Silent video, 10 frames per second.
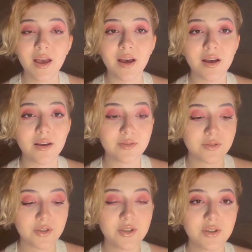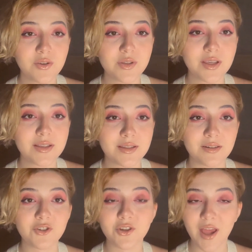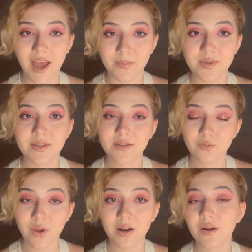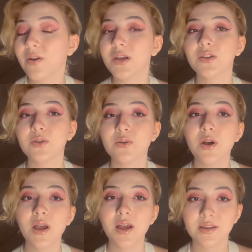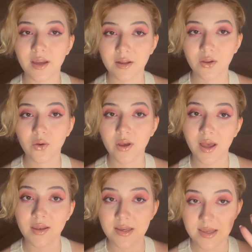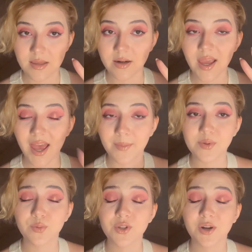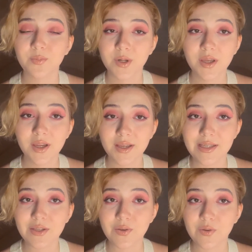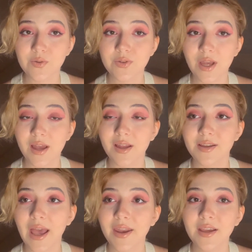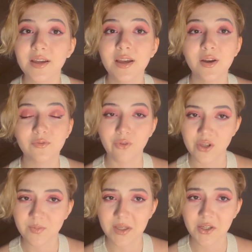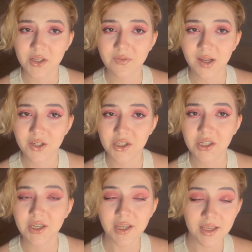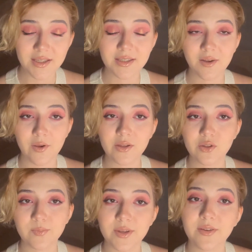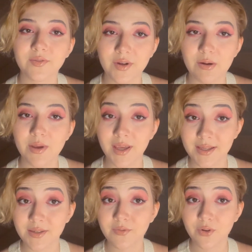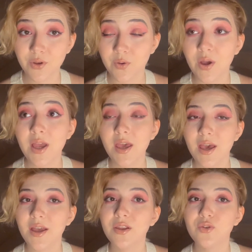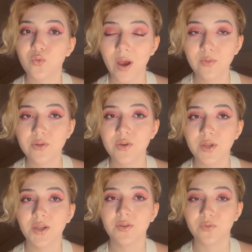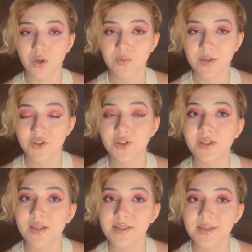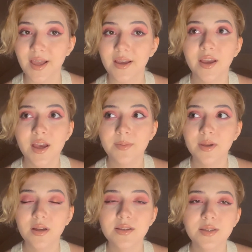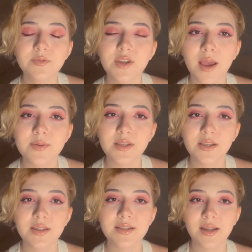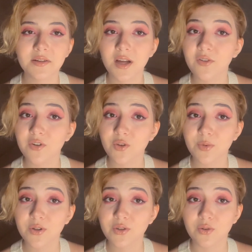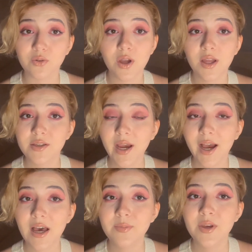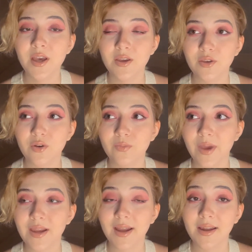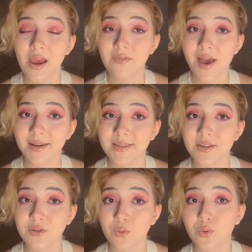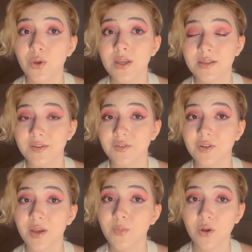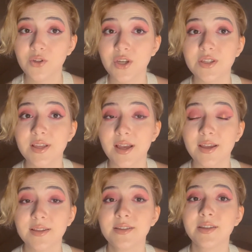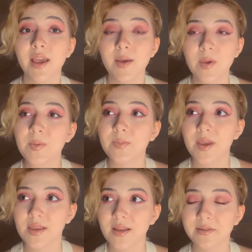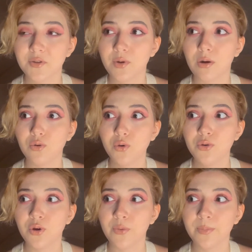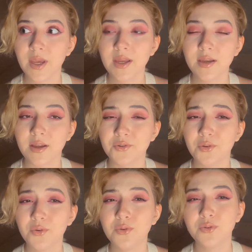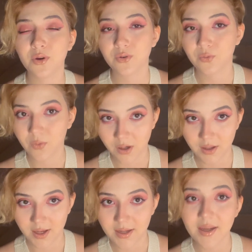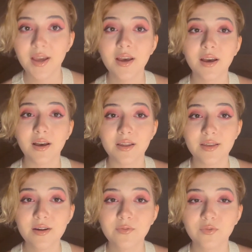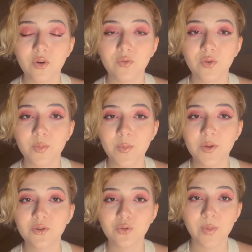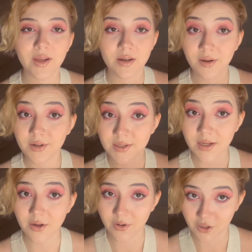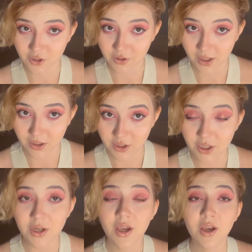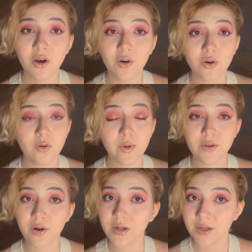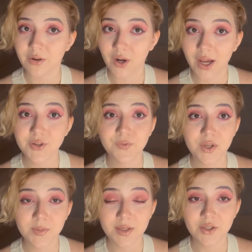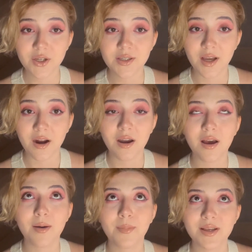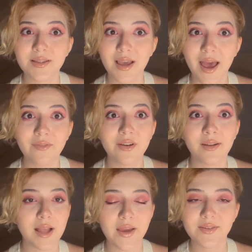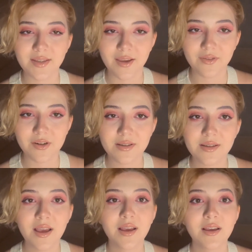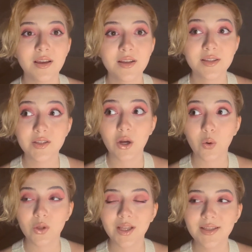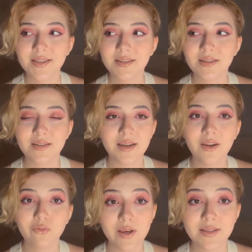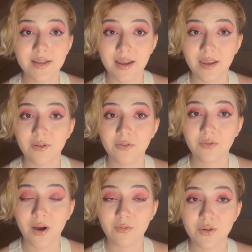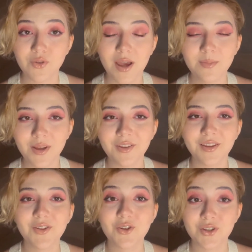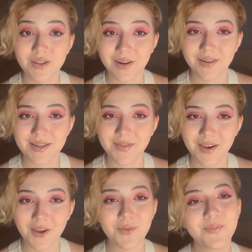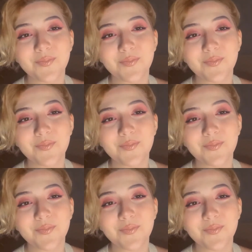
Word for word: uh, just using certain apps. We are going to take a look at three apps which are pretty easy to use, and I think voice messages function is going to be very easy for you. And why would you need voice messages in Slack? Because sometimes it is not comfortable to type, you may not have access to certain emojis, and people may think that you are rude or mean, and you don't want that. Uh, therefore, for people to better understand your intonation or when you are in a rush, voice messages are a must-have and lifesavers. So let's not waste any of our time and let's just start this video.